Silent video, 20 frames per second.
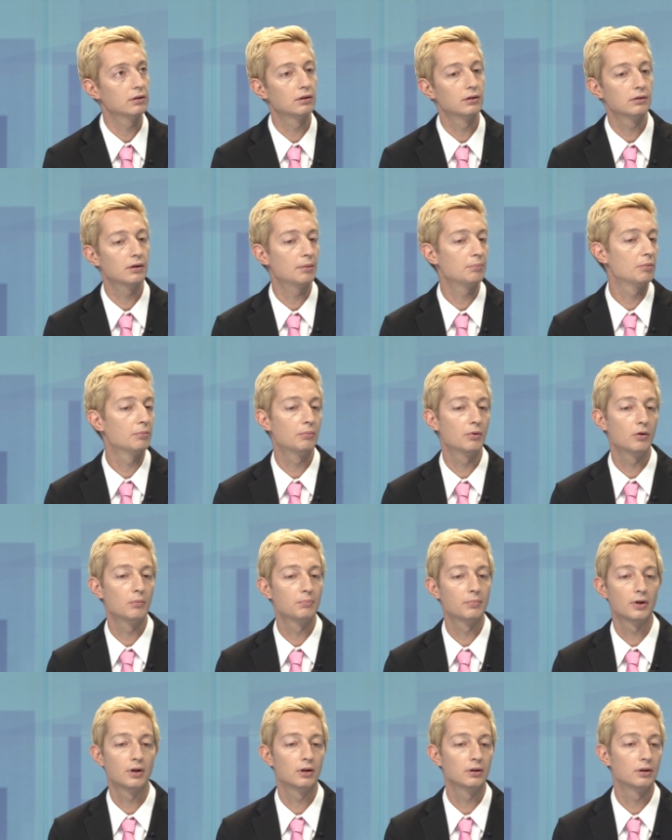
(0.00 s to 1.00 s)
the type of Pope,
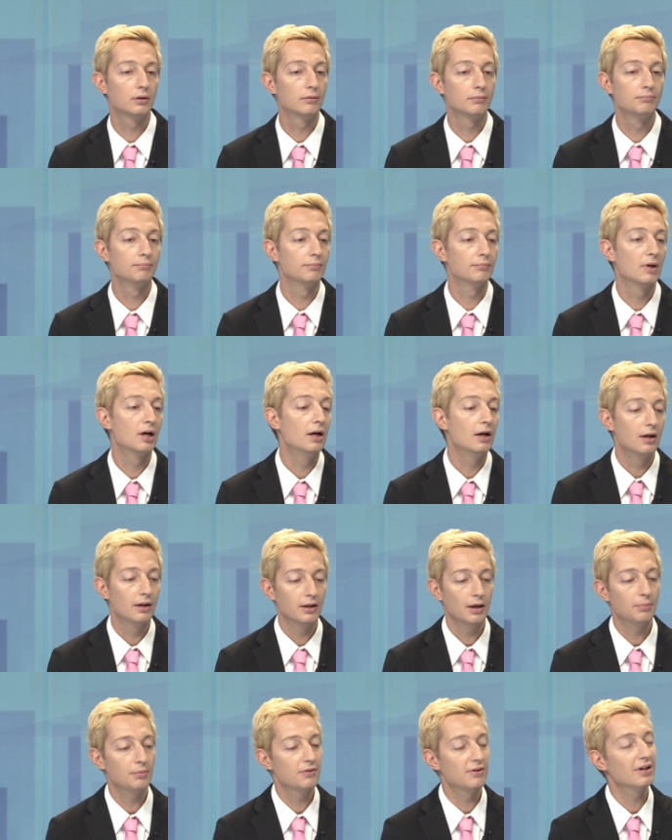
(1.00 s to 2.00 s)

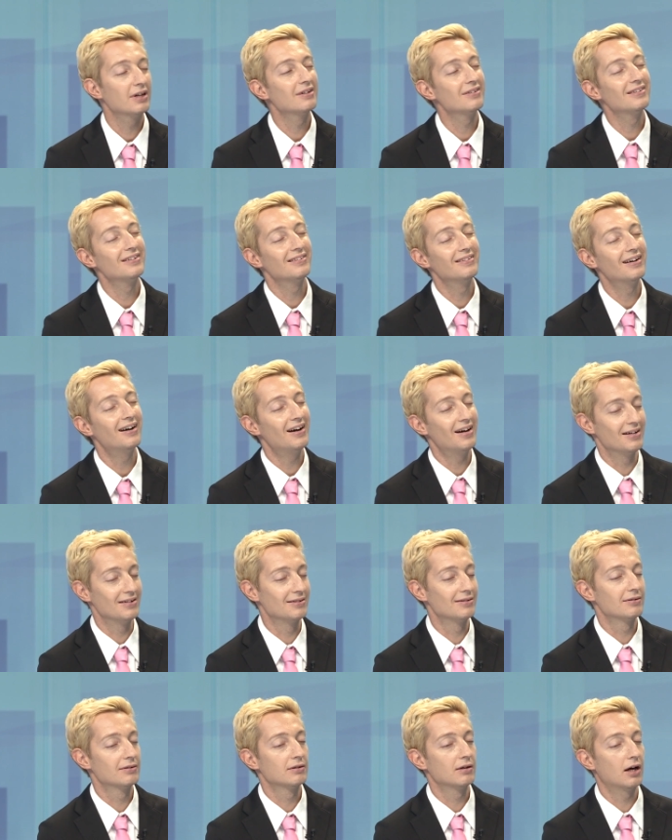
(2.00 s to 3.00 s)
type of things he
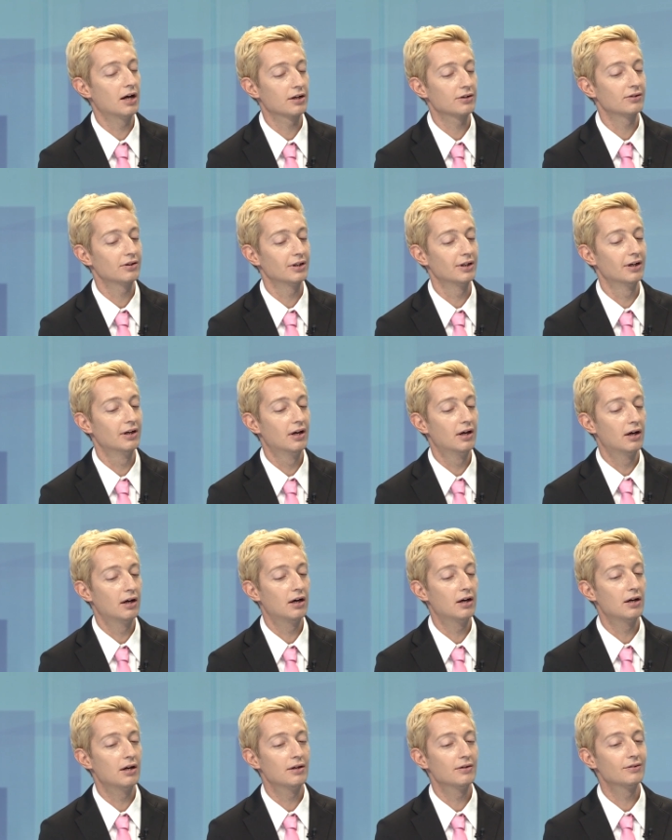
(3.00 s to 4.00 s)
does, actually.
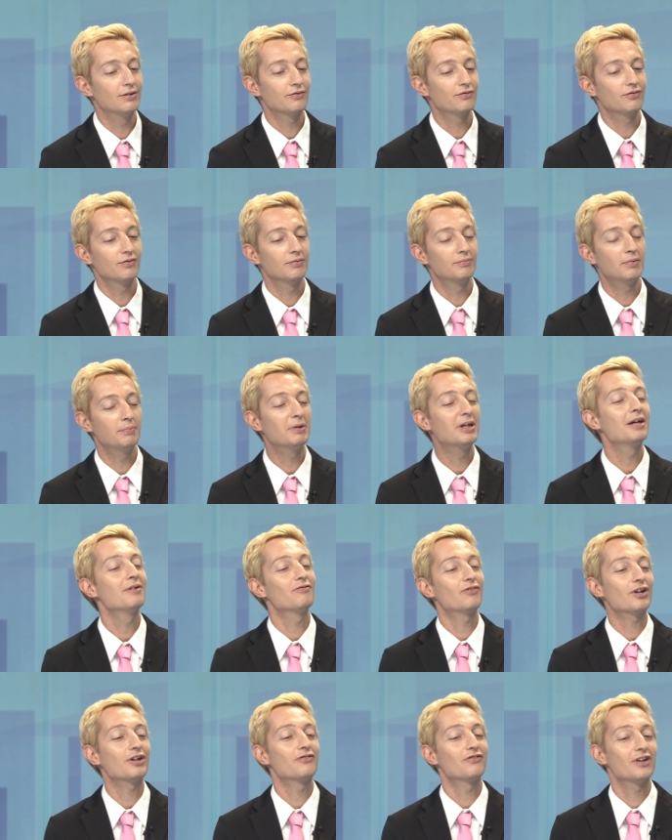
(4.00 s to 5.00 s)
They became
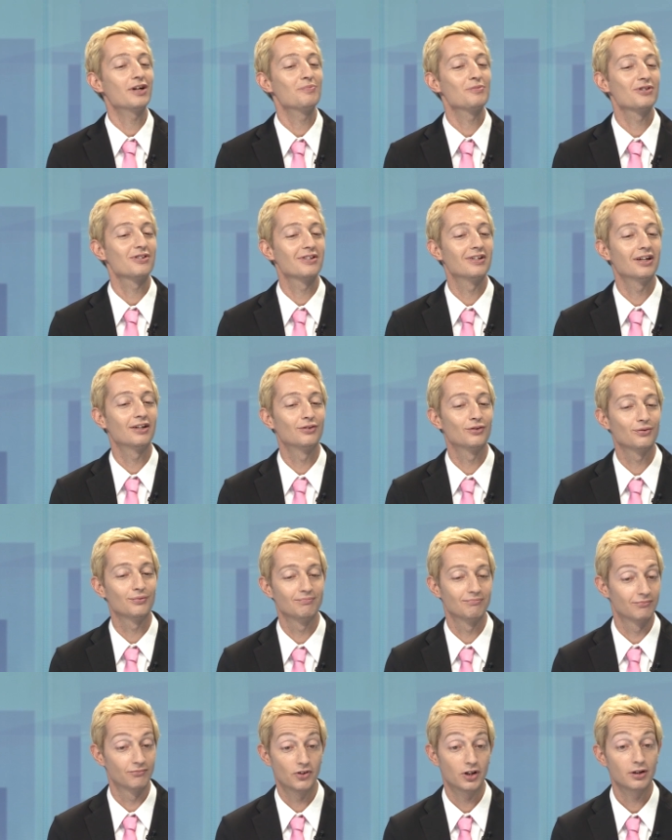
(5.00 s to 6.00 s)
very famous
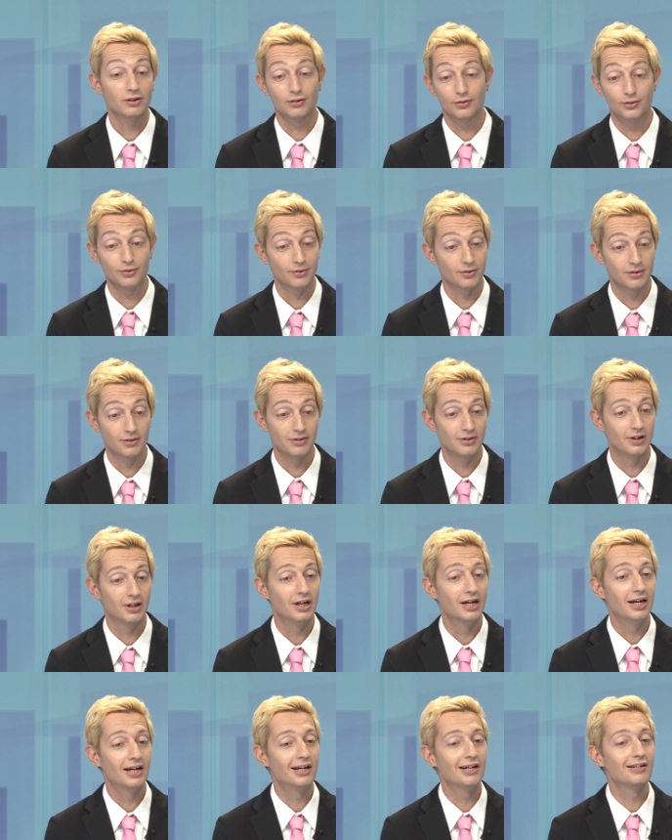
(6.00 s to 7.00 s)
and very notorious,
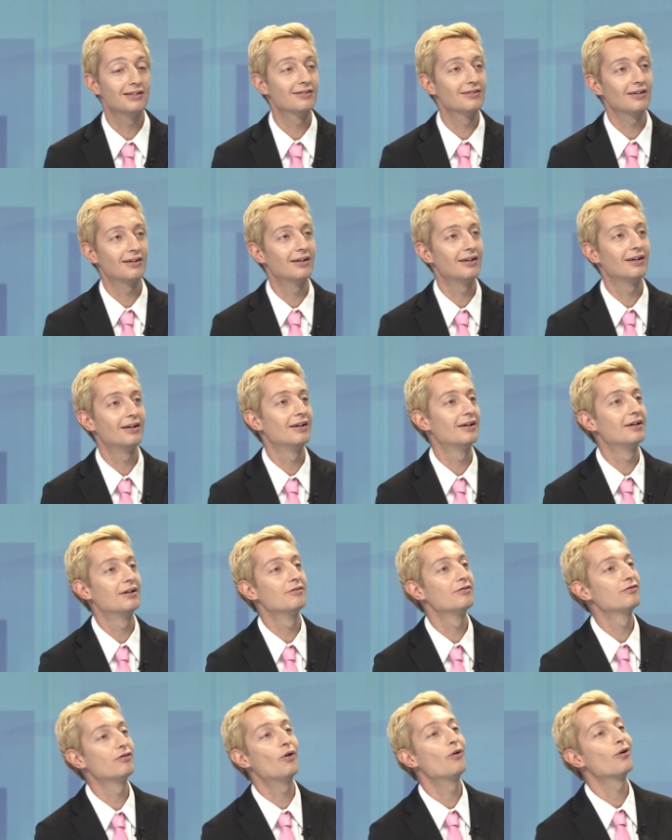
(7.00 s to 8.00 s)
his
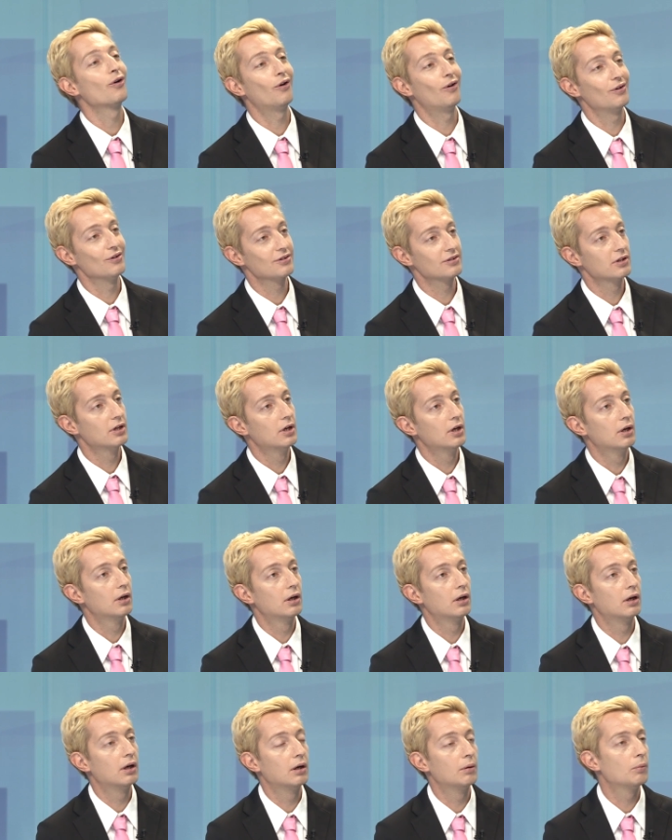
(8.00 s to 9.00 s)
phone calls.
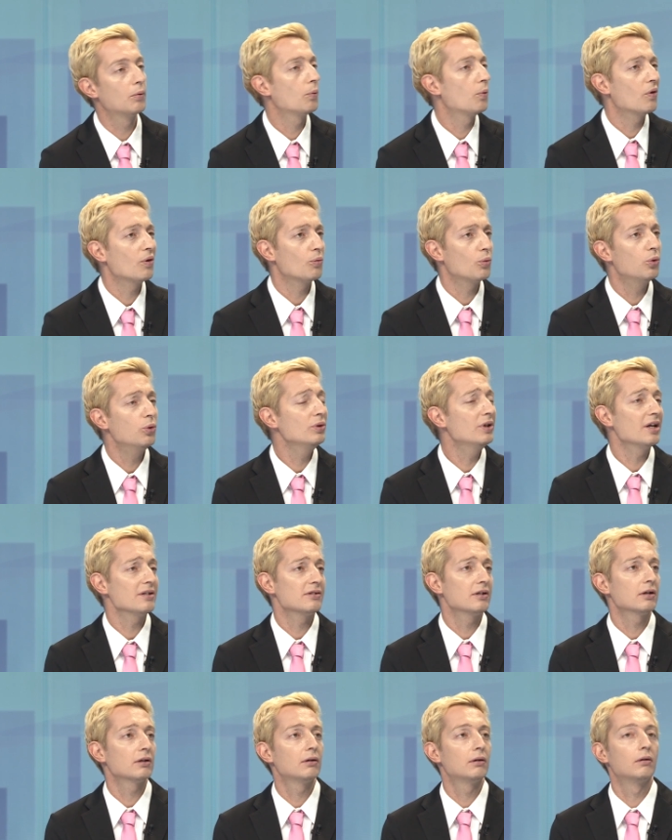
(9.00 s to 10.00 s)
Well, who does
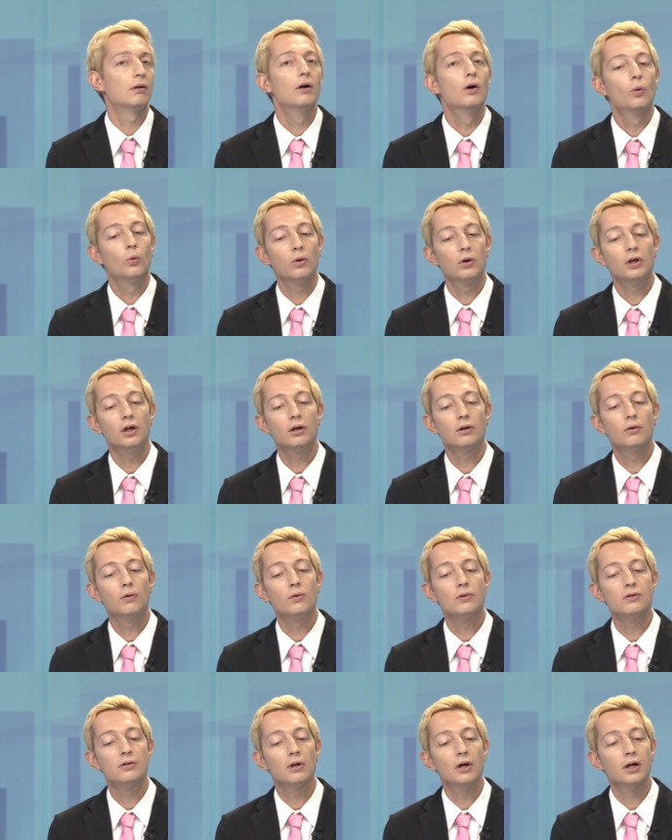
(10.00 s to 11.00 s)
he call? Well, he
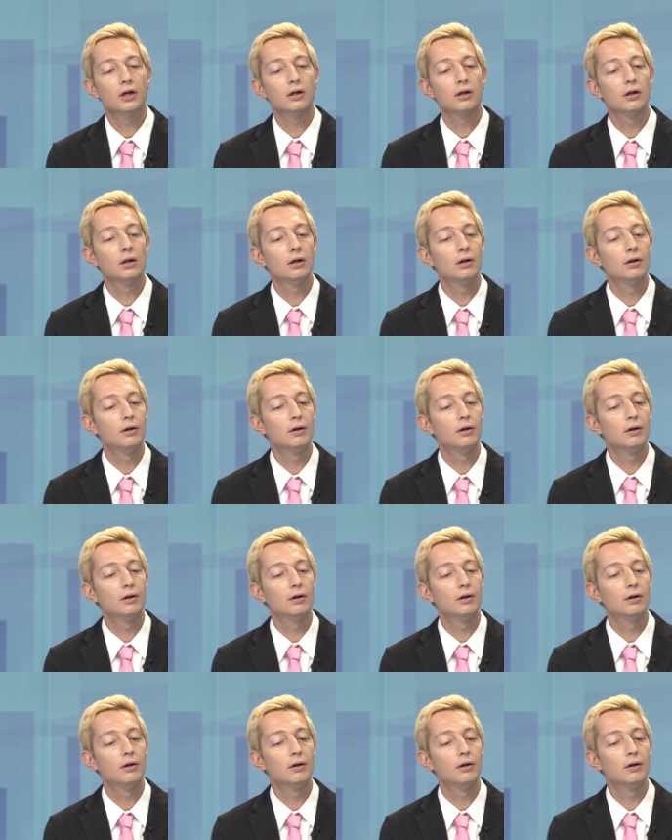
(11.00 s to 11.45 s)
calls like